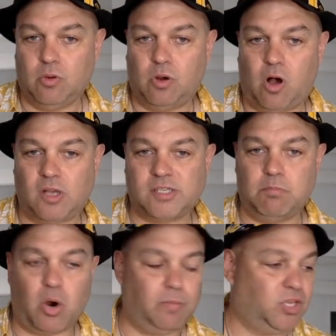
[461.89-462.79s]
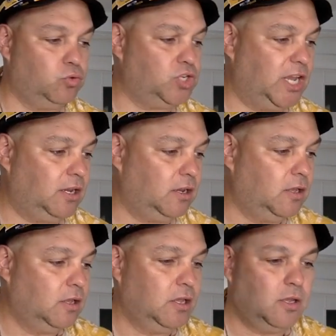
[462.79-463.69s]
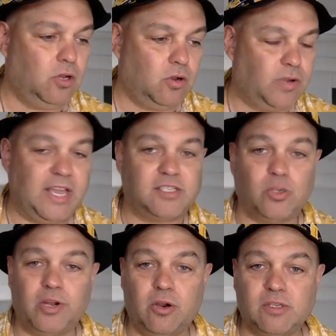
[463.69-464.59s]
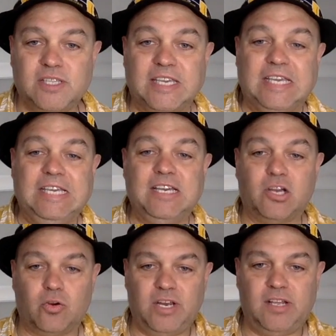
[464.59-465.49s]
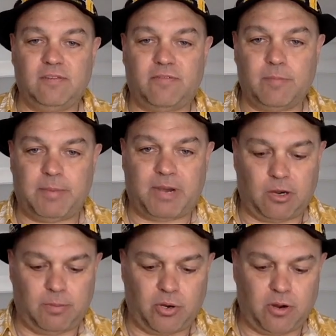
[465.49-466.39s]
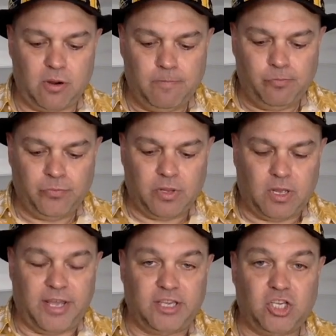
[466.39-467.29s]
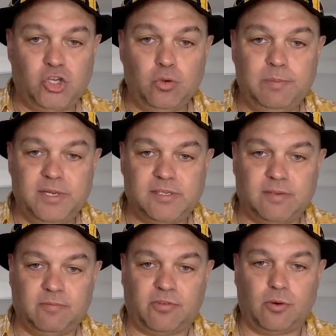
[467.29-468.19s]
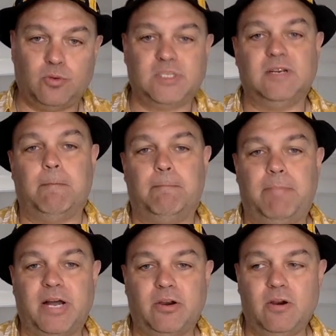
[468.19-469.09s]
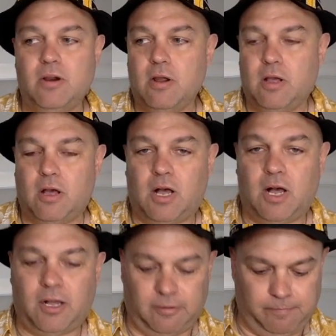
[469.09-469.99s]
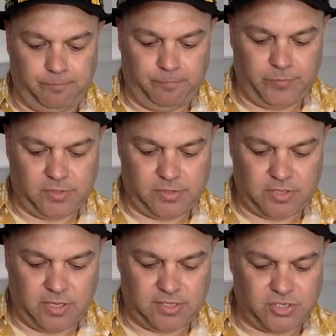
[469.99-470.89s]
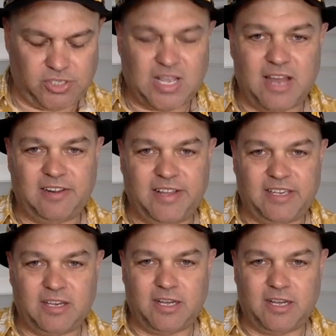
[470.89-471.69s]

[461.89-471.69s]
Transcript: awesome barbecue chain. Okay, so here's the key ingredient for my butter burger. I cubed some frozen butter. It's just kind of like